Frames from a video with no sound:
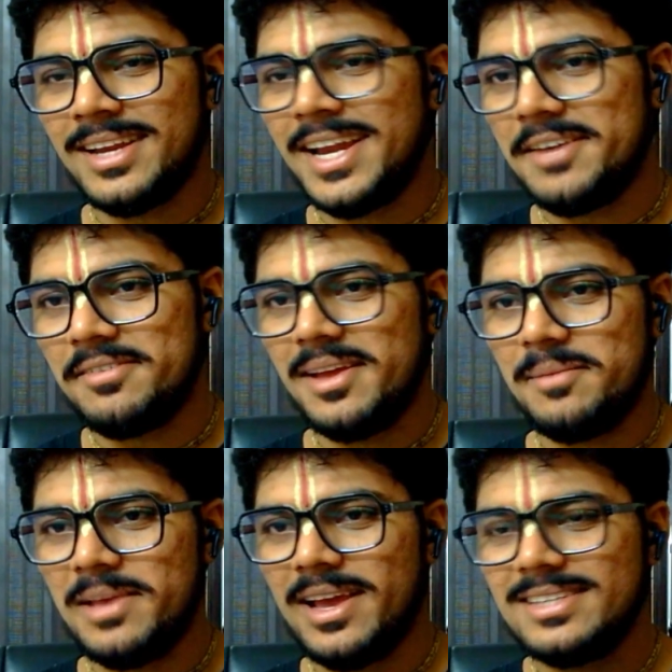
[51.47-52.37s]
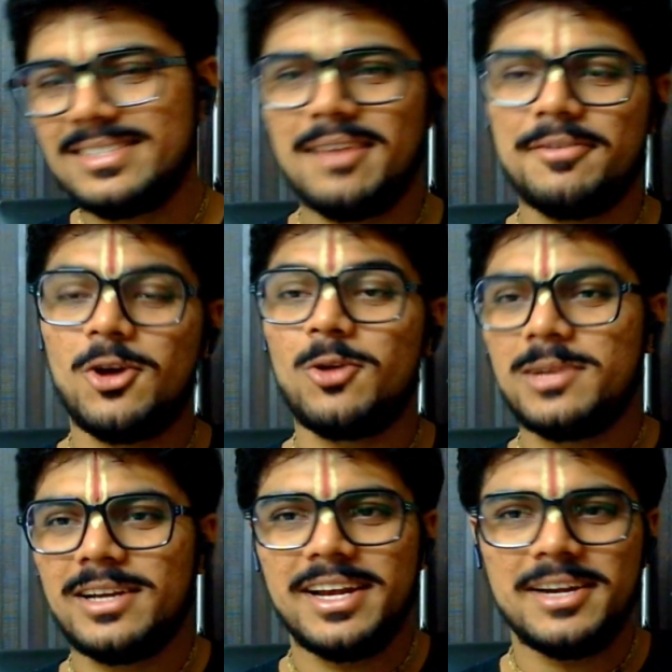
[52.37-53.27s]
gateway APIs, have
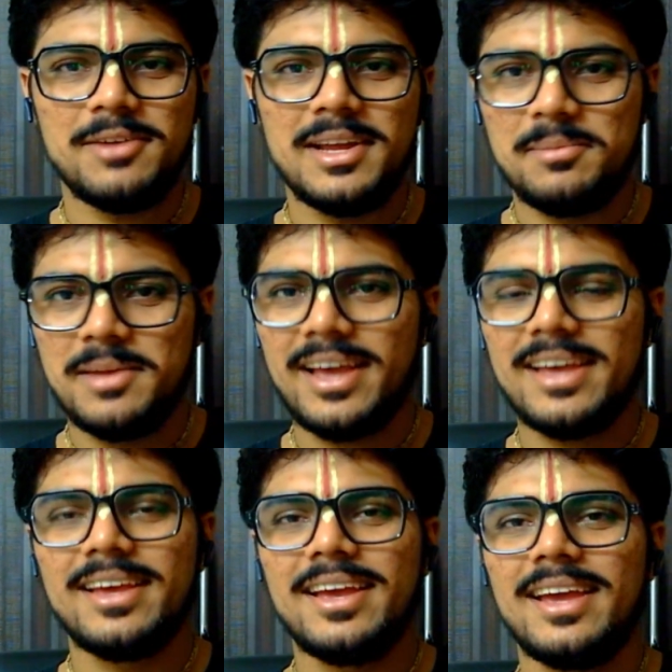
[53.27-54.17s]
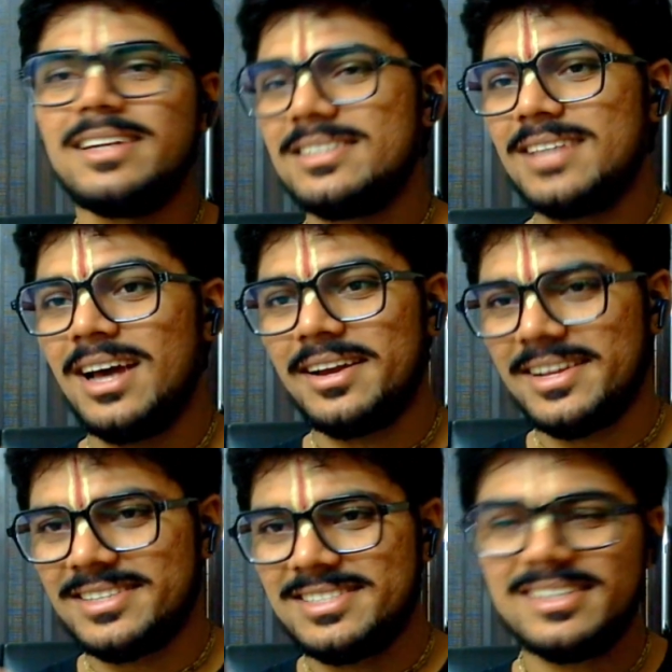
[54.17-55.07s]
adopted gateway API in its
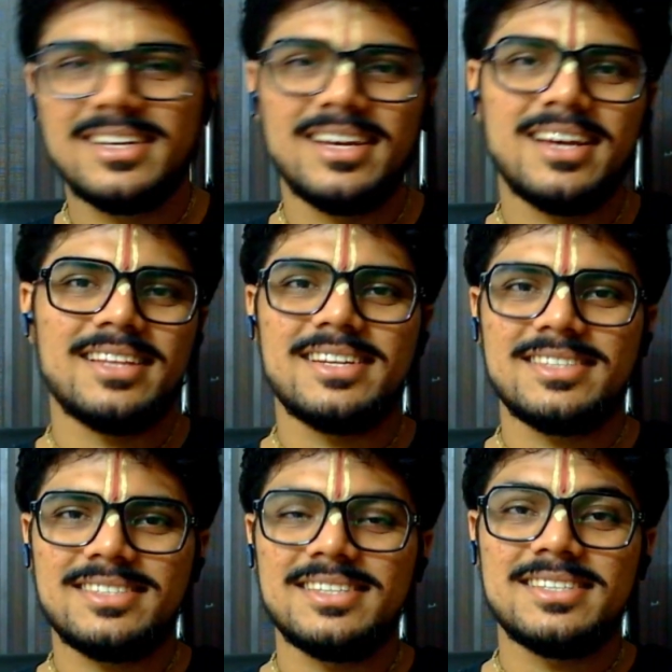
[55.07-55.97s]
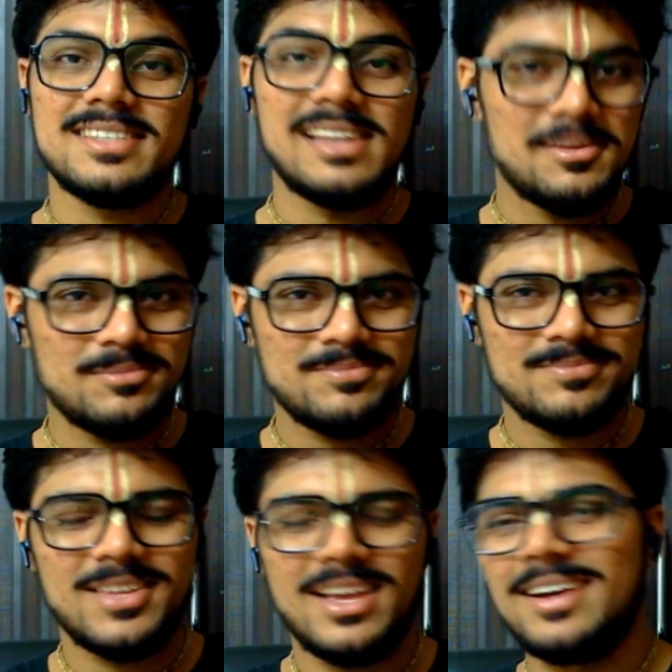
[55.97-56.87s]
architecture, that is the Cilium.
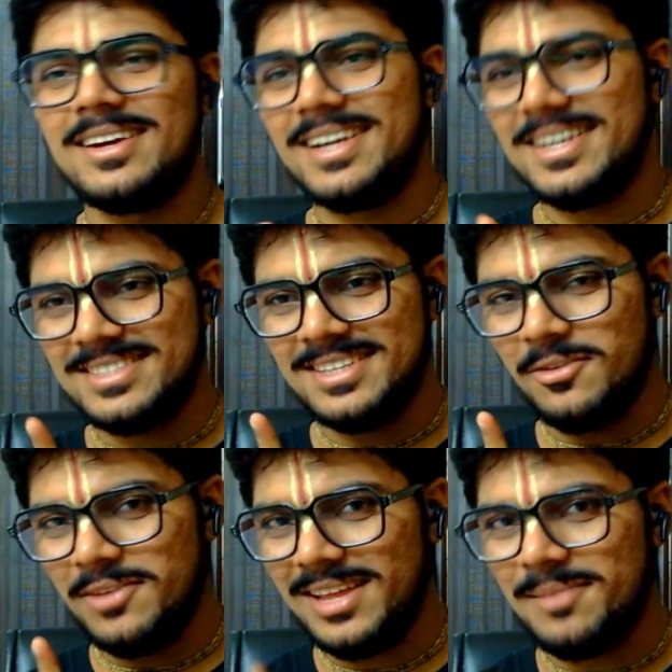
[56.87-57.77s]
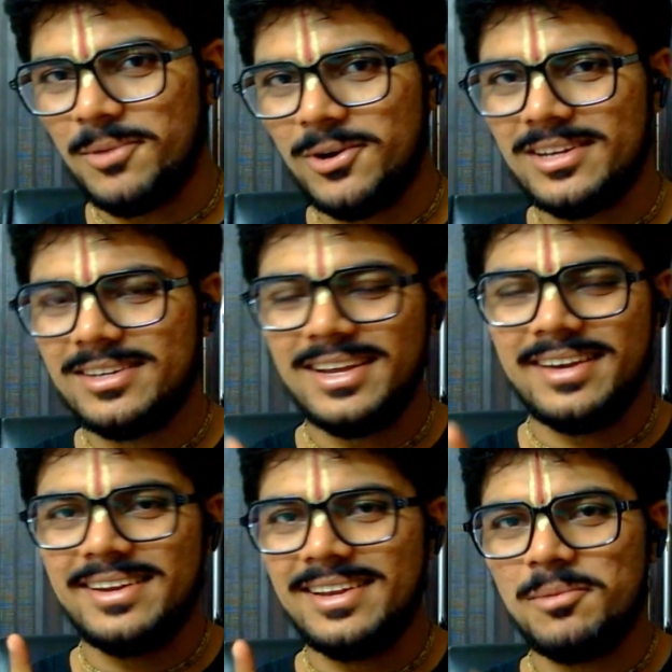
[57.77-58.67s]
It's a really important and
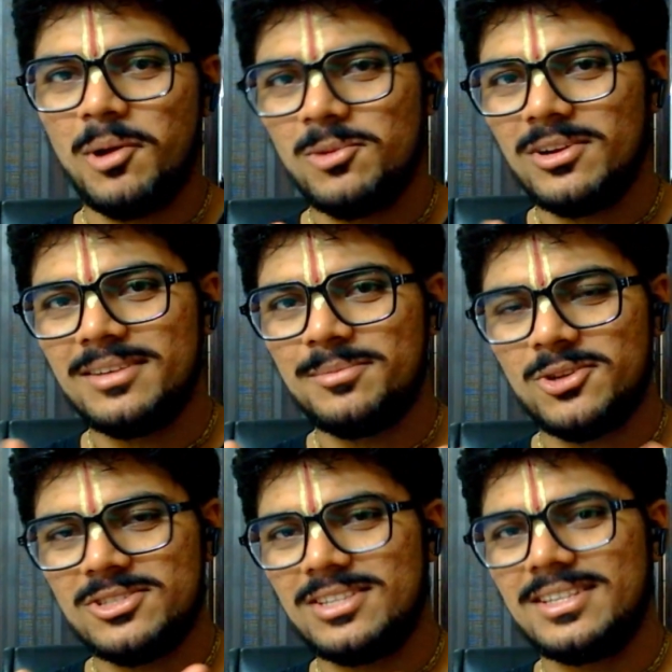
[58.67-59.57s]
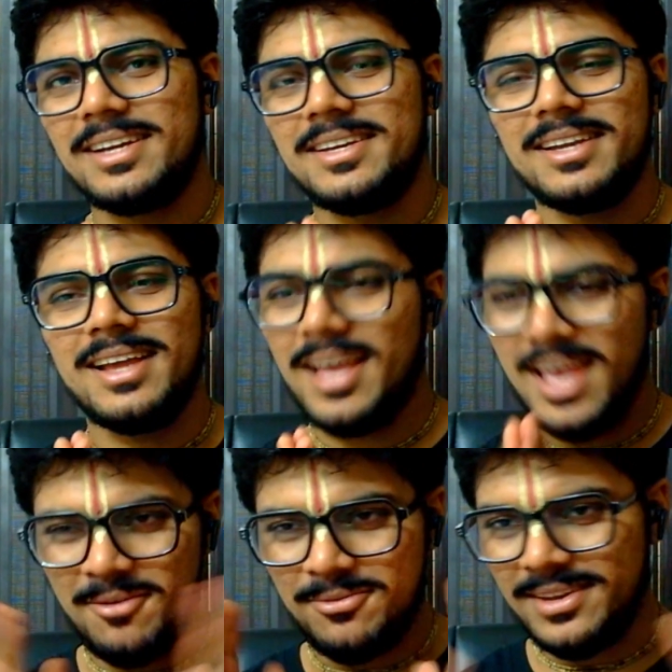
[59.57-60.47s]
really popular project that
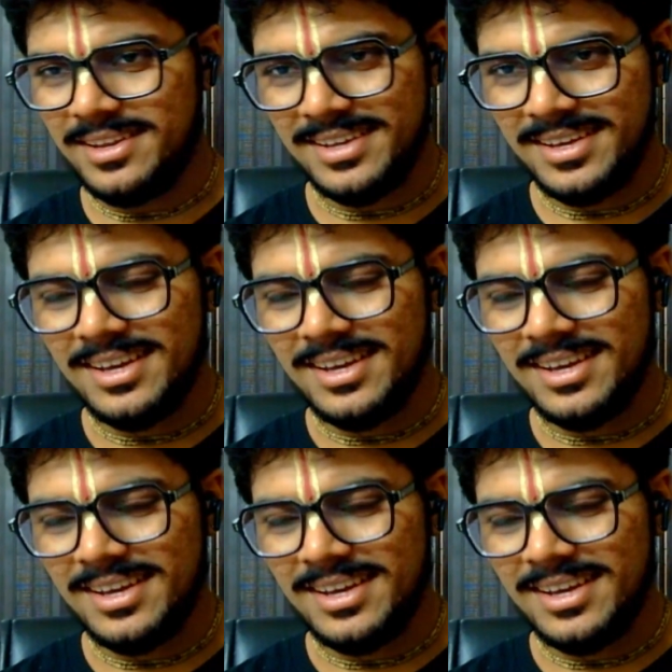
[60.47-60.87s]
every